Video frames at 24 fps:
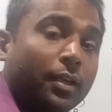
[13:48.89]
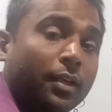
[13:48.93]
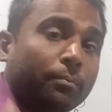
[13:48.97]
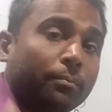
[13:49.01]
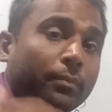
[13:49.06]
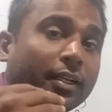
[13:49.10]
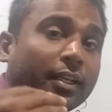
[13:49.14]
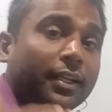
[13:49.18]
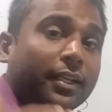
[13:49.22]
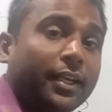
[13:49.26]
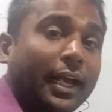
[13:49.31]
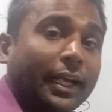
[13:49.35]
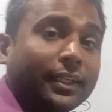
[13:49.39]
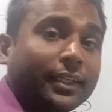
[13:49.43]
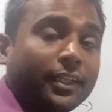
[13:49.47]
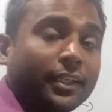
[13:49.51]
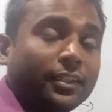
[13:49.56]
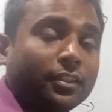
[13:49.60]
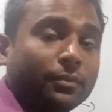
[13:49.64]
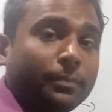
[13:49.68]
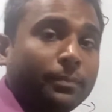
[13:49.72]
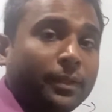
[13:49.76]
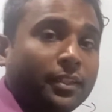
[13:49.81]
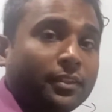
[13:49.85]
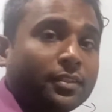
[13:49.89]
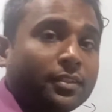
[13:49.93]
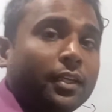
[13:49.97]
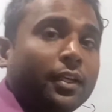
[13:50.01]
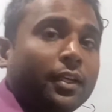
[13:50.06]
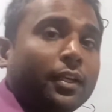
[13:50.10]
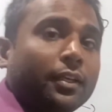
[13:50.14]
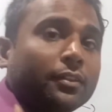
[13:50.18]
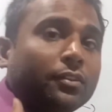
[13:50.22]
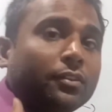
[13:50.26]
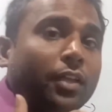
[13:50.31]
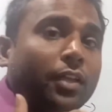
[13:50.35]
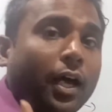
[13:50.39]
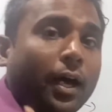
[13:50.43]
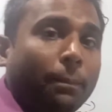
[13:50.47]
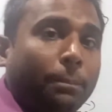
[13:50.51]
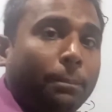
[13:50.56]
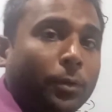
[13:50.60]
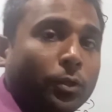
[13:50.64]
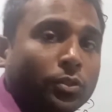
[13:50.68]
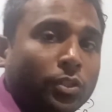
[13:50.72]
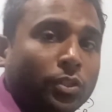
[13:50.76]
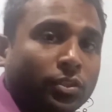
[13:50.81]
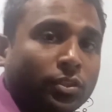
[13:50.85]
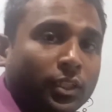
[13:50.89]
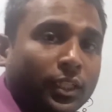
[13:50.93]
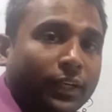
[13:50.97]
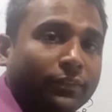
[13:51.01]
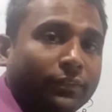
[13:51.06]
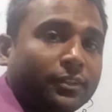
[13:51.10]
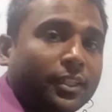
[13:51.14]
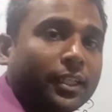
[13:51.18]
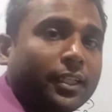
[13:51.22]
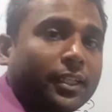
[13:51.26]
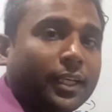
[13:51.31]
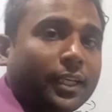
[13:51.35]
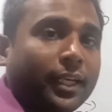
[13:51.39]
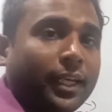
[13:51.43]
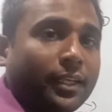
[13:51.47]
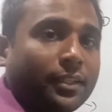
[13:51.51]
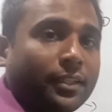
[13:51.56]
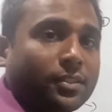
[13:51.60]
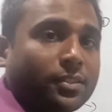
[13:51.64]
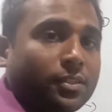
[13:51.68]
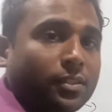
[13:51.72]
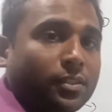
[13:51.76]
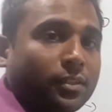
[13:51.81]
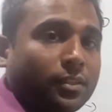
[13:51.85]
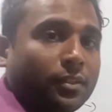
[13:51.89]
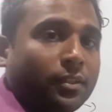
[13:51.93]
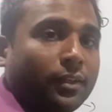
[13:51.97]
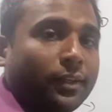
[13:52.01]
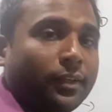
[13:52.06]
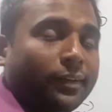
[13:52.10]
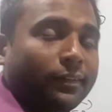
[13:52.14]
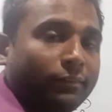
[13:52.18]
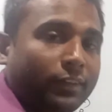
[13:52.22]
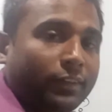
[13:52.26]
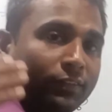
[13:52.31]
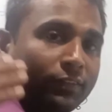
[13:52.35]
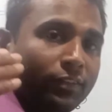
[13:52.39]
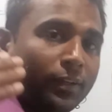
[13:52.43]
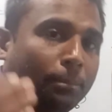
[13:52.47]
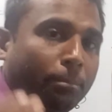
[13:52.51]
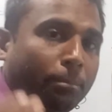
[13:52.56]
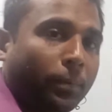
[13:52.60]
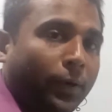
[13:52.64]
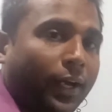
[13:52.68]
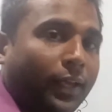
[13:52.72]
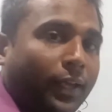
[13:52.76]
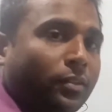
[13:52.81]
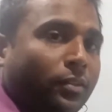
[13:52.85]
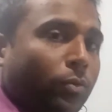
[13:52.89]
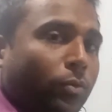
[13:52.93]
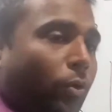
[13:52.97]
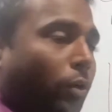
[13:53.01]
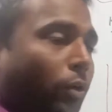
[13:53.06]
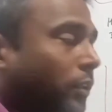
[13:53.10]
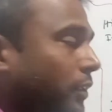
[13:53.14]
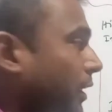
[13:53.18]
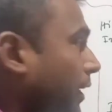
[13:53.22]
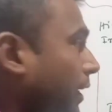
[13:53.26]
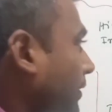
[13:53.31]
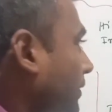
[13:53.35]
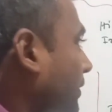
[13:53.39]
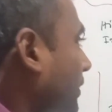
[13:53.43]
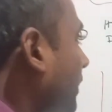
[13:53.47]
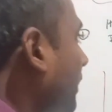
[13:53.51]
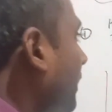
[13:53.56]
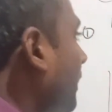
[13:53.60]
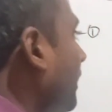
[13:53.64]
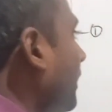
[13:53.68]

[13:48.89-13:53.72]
But reactance means the opposition of the current when we pass voltage.